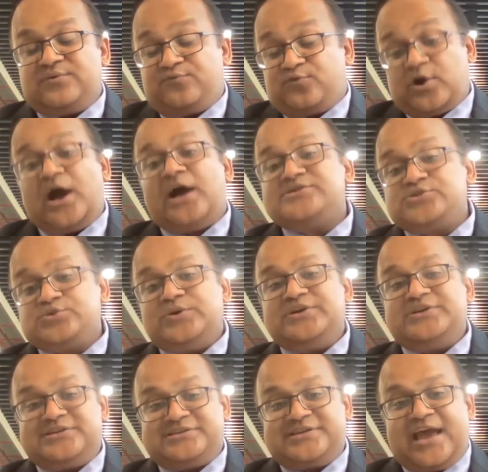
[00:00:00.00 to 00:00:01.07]
for us to
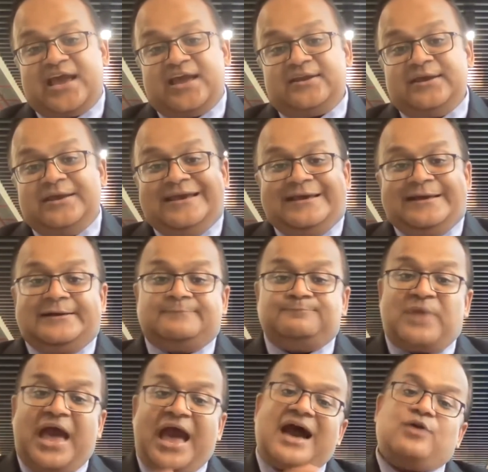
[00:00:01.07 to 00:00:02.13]
understand
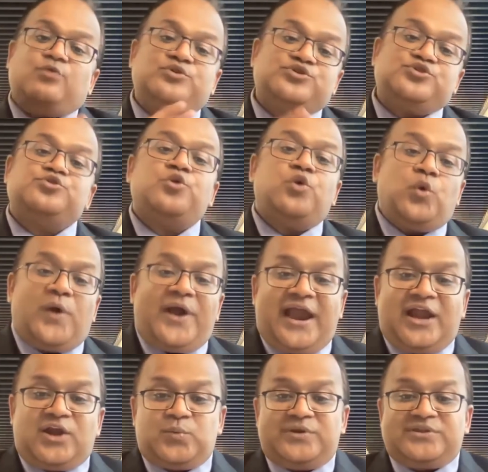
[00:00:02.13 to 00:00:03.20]
how we should go
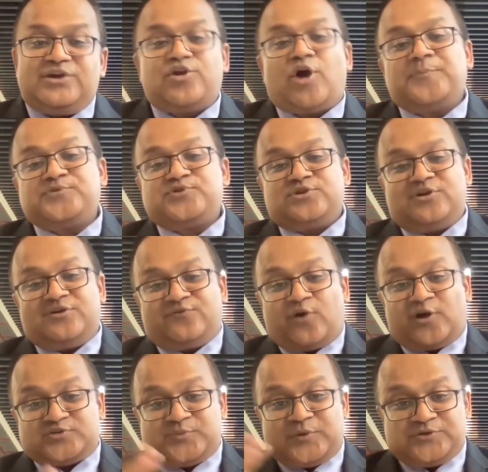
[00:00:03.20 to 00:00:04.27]
ahead with adoption of
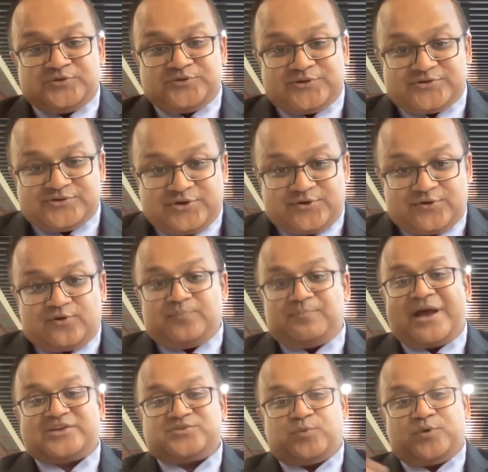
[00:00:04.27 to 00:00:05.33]
Hotspot 2.0,
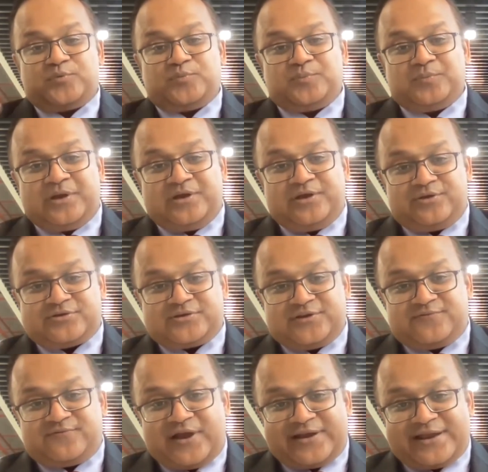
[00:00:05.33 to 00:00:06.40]
Passpoint,
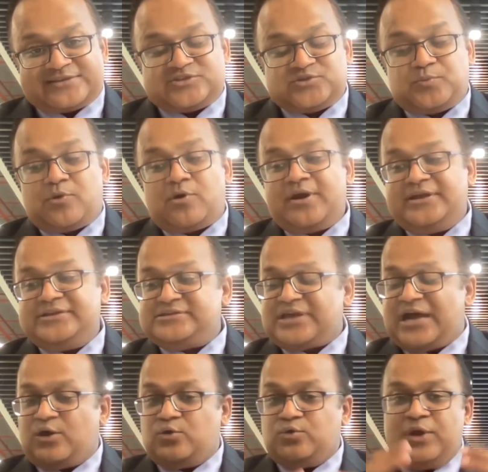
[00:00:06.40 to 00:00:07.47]
certified access points,
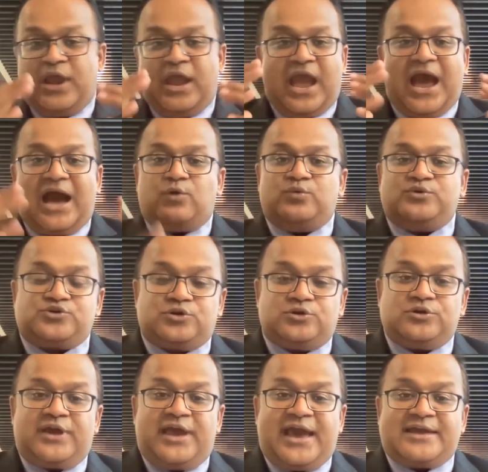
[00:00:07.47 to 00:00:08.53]
how we should
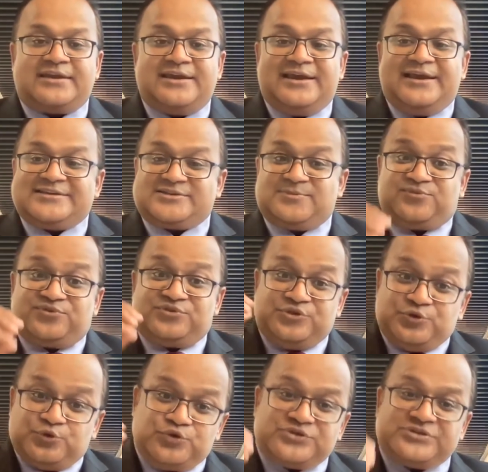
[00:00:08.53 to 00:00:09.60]
look at some of the
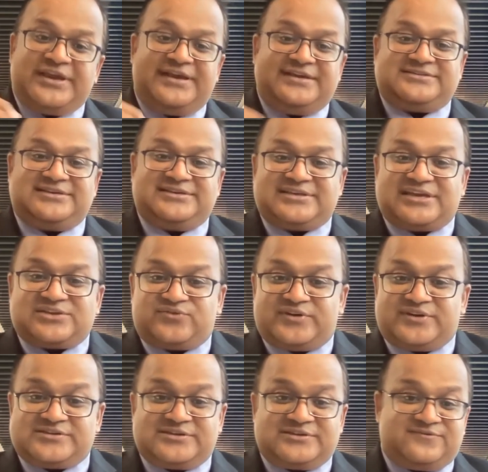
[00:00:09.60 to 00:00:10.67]
use cases as far
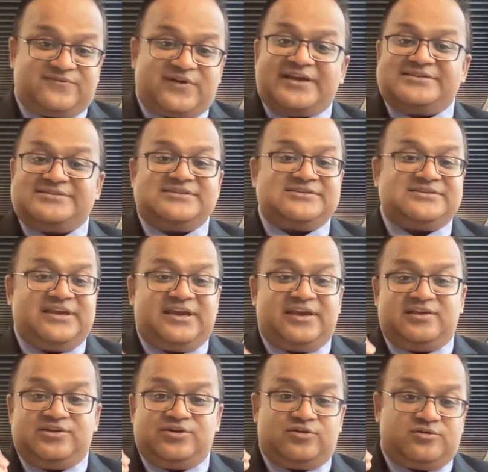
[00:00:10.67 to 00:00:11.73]
as the device
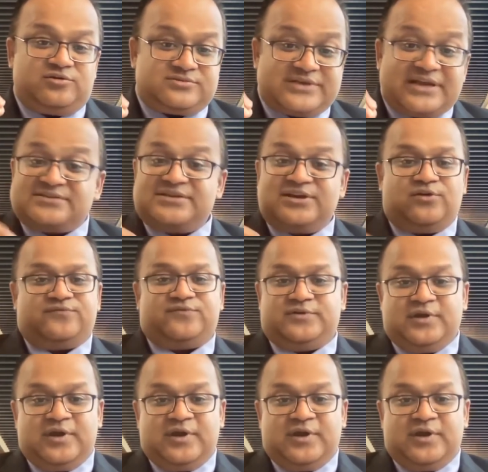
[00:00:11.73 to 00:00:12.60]
sensing, sensing of the